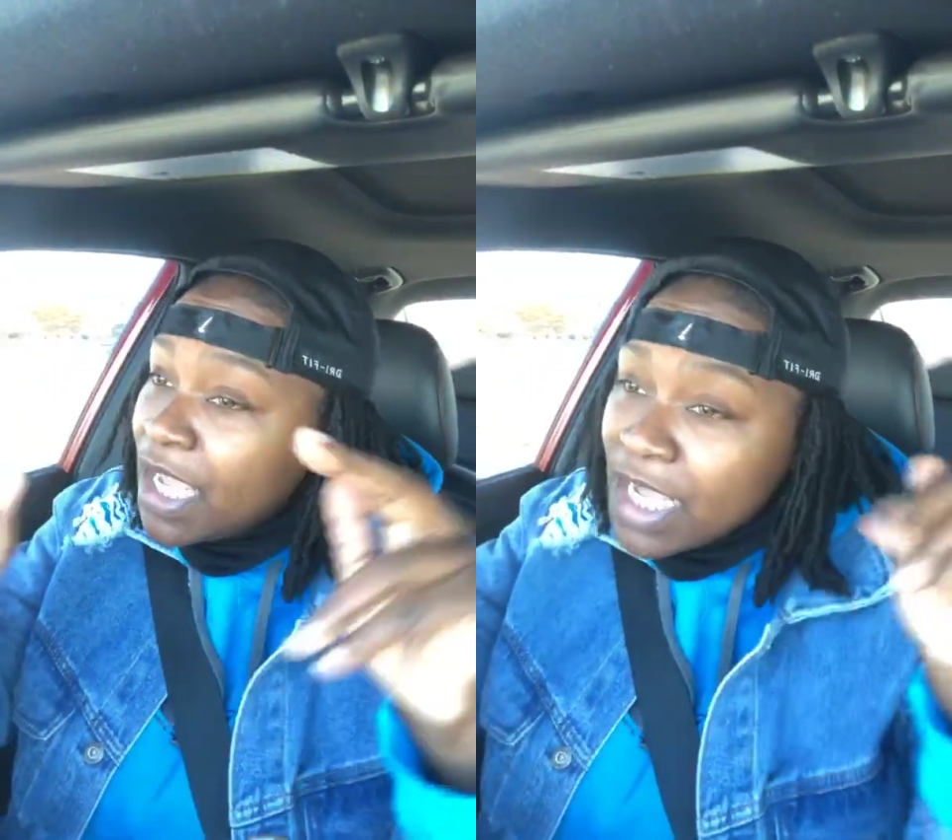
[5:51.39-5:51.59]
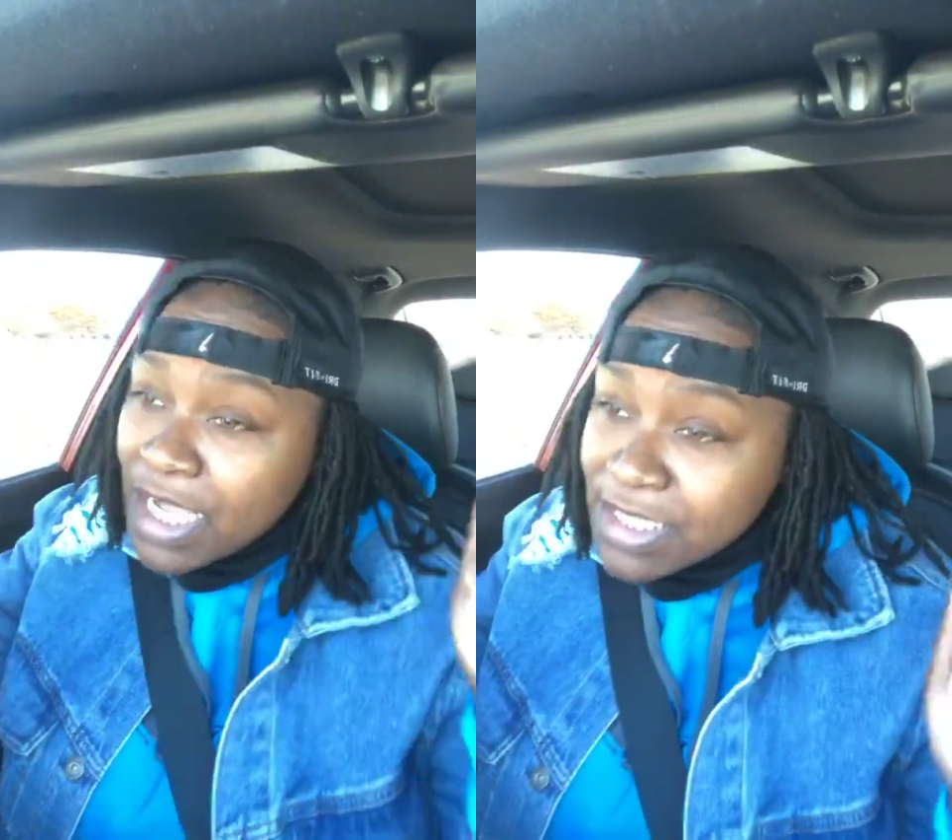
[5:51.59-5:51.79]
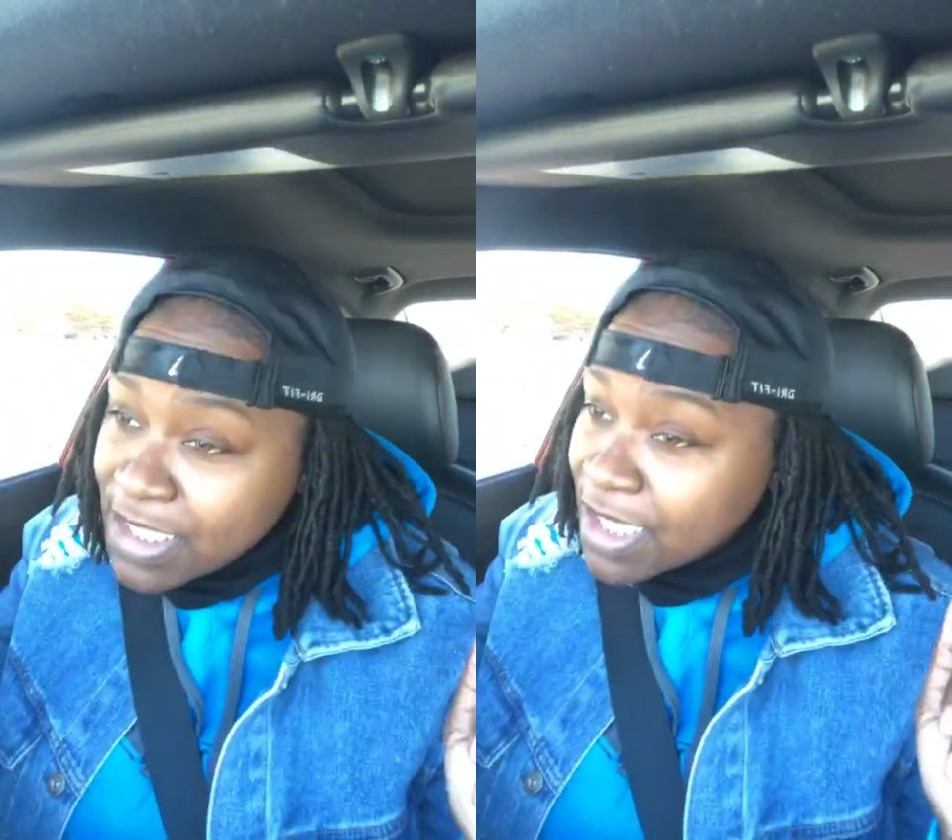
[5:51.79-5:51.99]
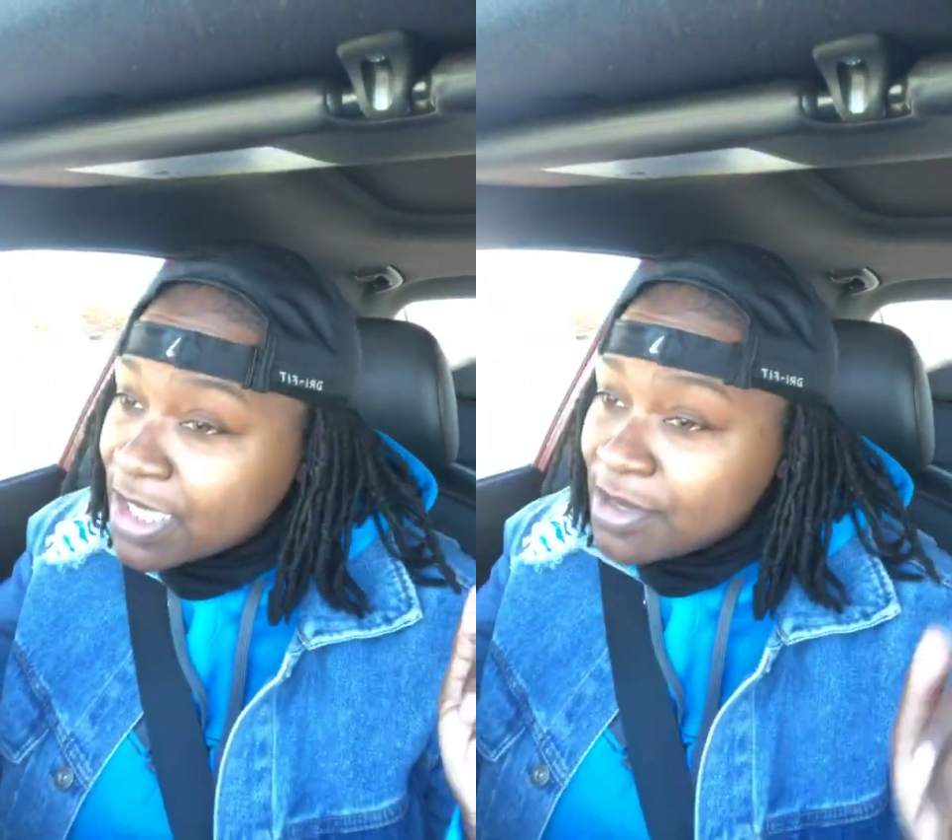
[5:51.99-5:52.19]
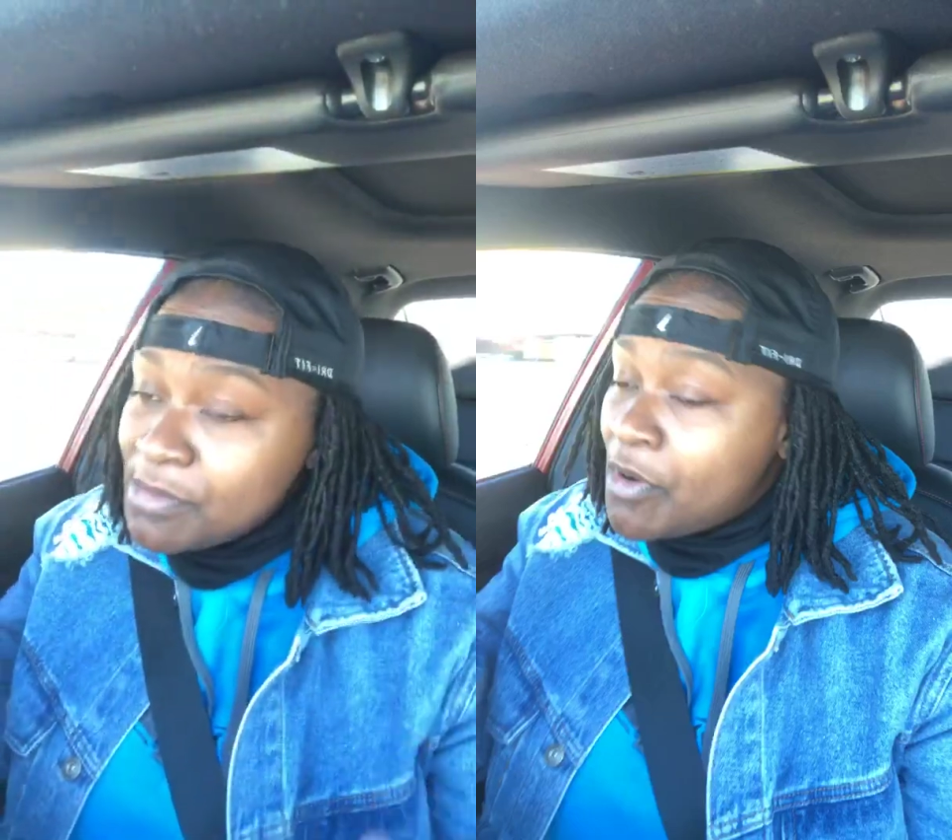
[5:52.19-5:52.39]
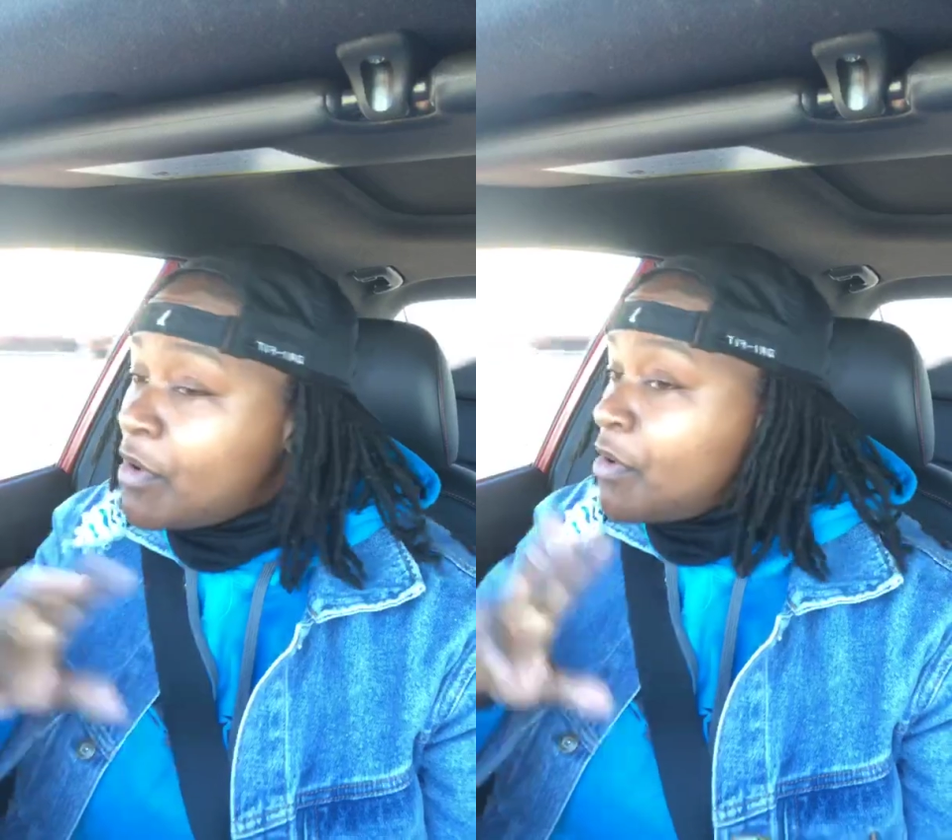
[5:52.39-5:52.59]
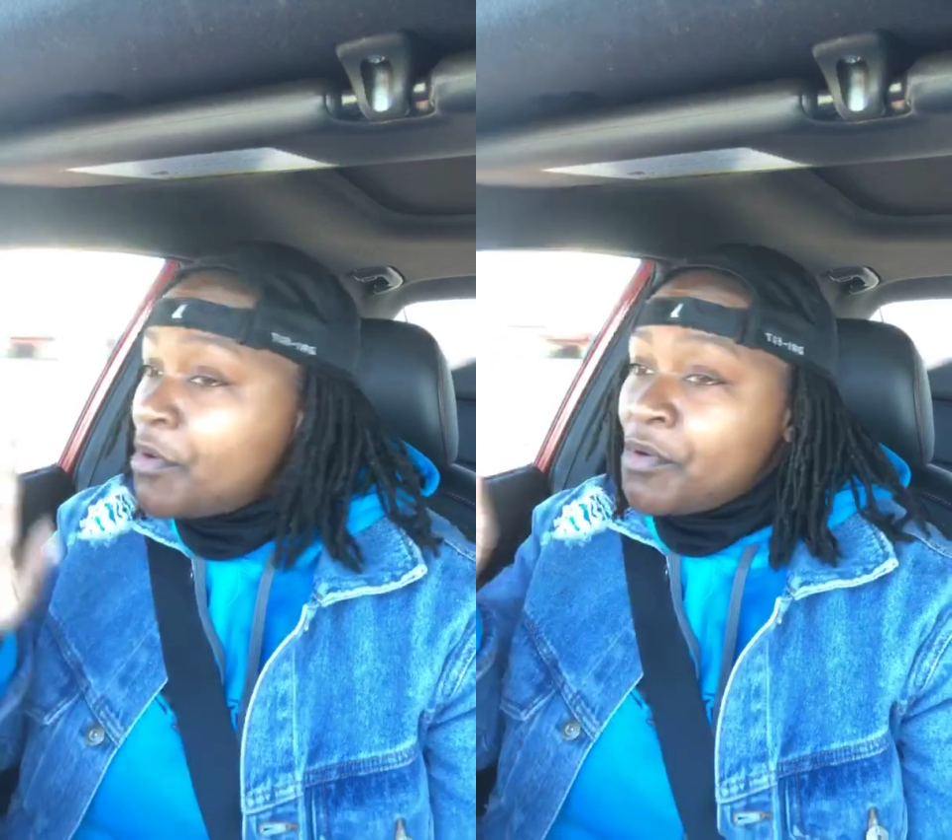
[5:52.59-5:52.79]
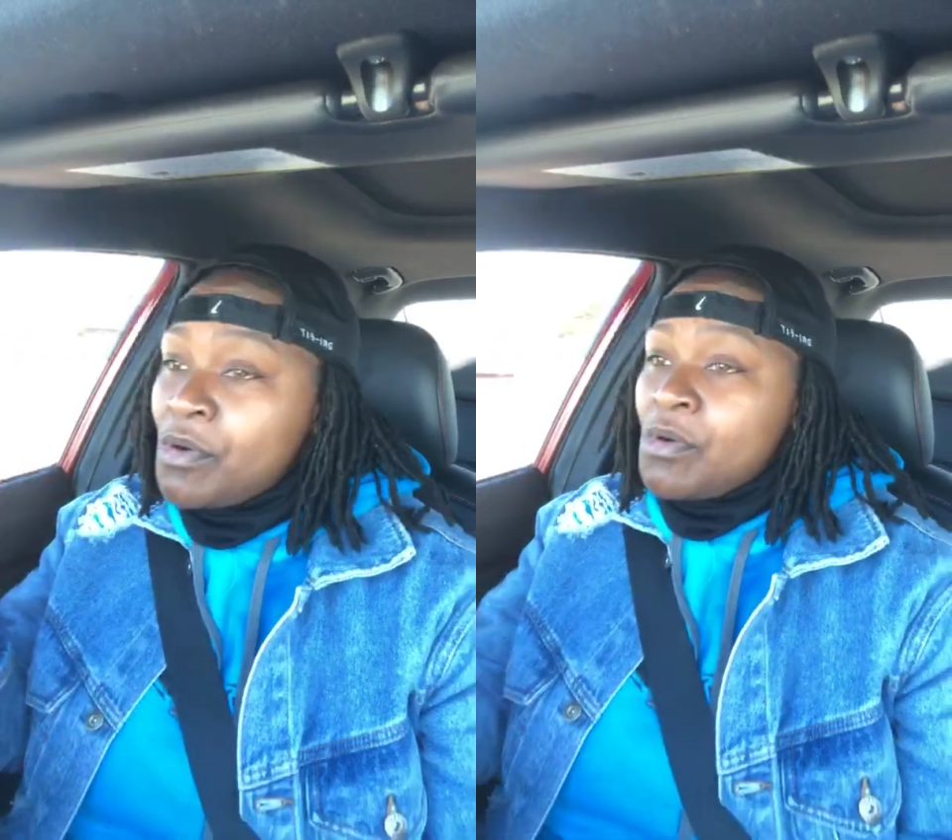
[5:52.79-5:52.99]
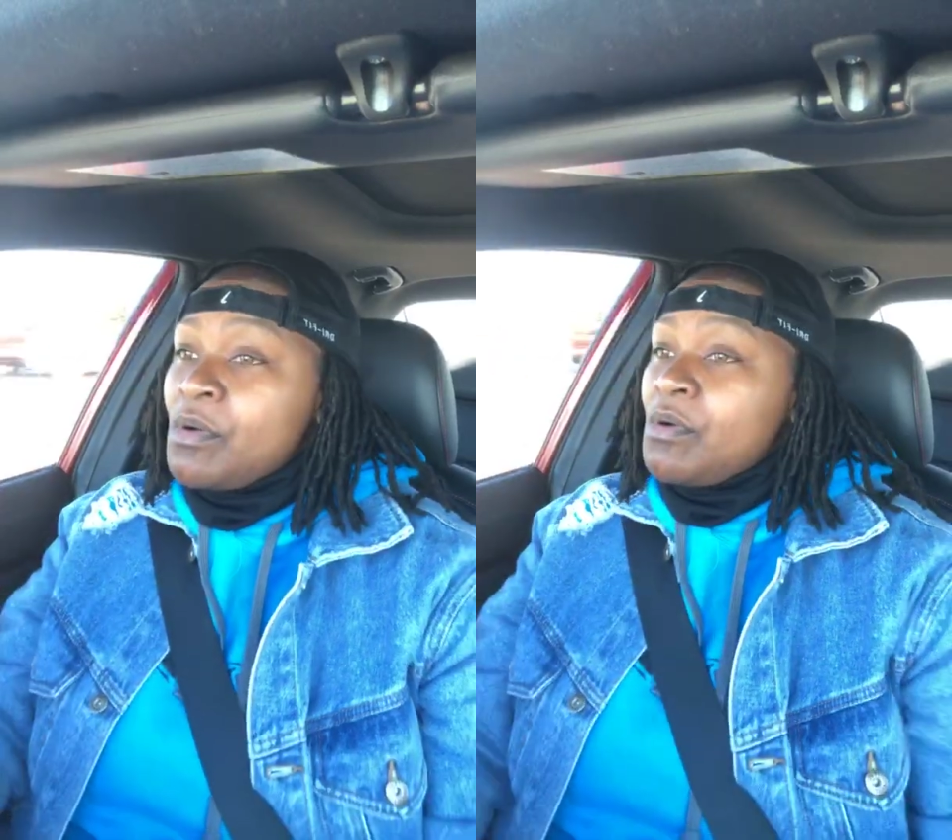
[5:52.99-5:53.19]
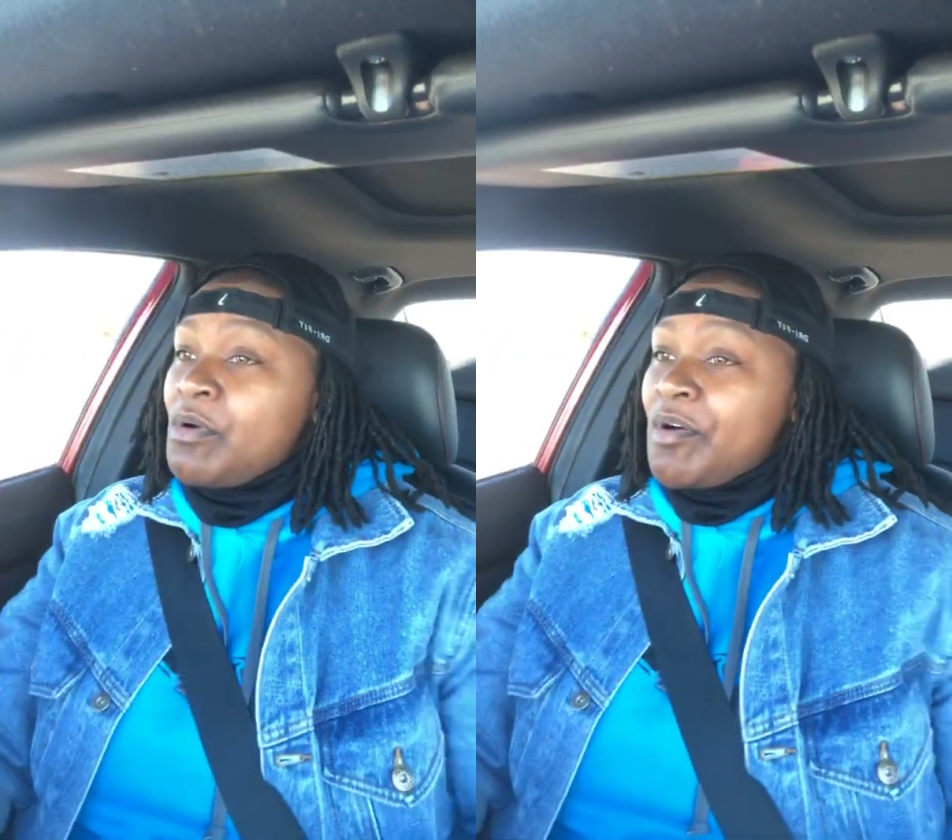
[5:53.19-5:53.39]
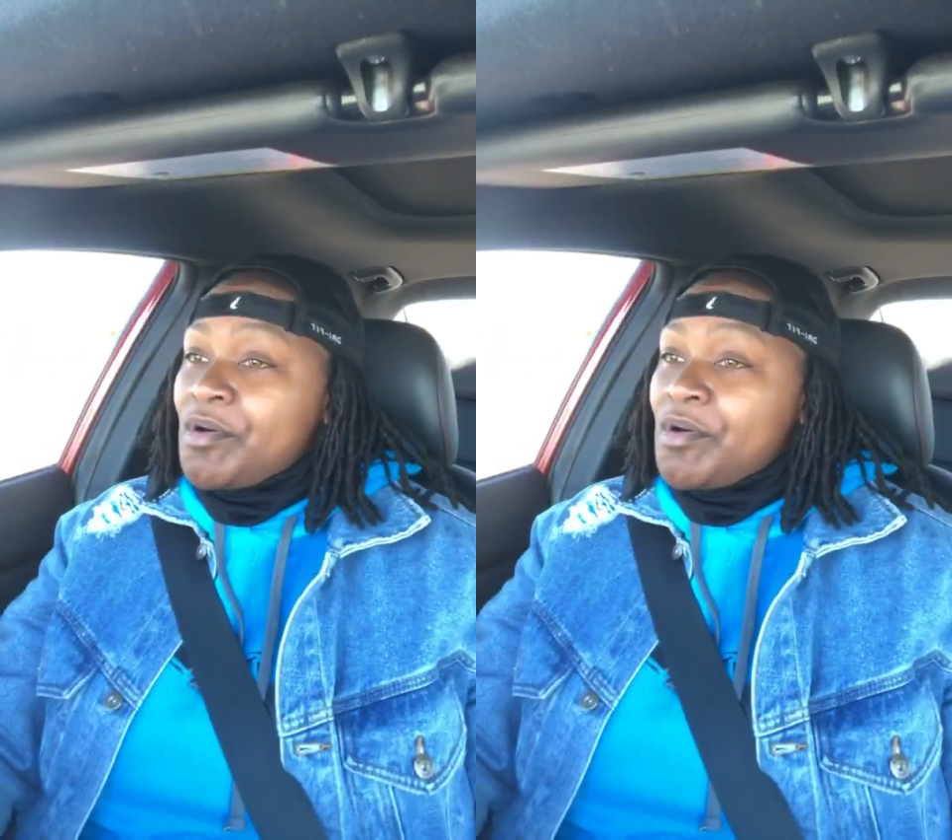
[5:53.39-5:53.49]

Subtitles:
ain't got time.